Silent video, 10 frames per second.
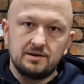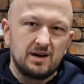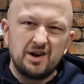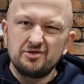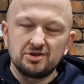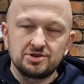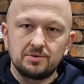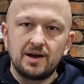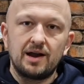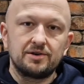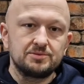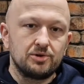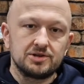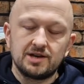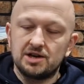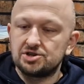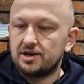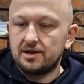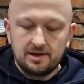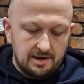100 or so calories per
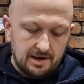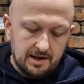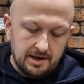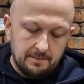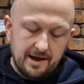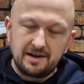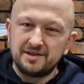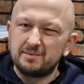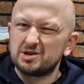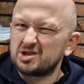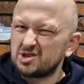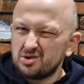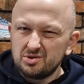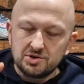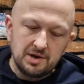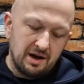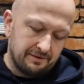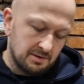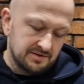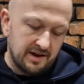sachet. Anything up to 2.5
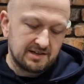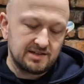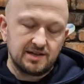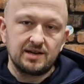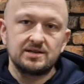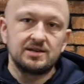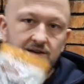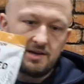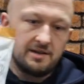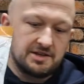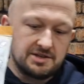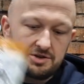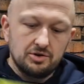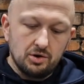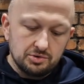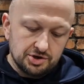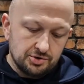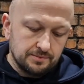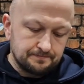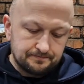hours of exercise, this is your go-to
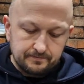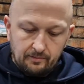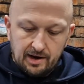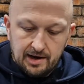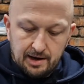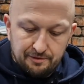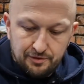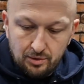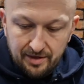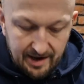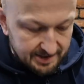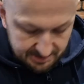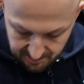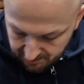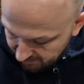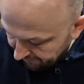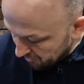for that. If you